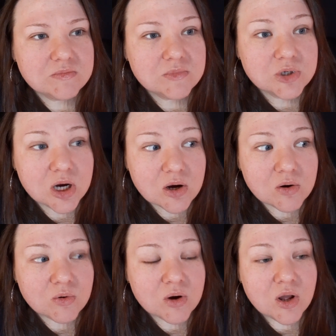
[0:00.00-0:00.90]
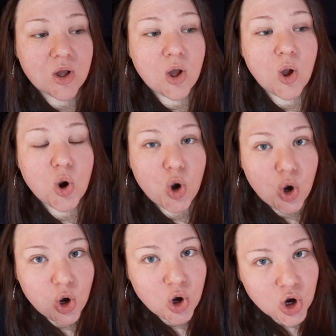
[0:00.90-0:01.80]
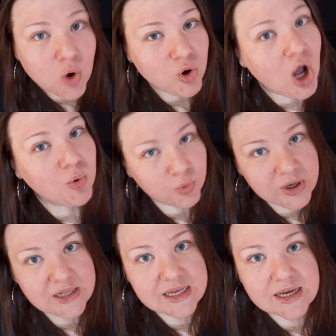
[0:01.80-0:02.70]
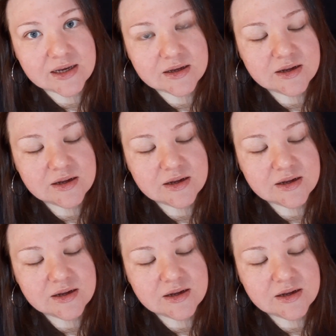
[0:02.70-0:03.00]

No. No, not really.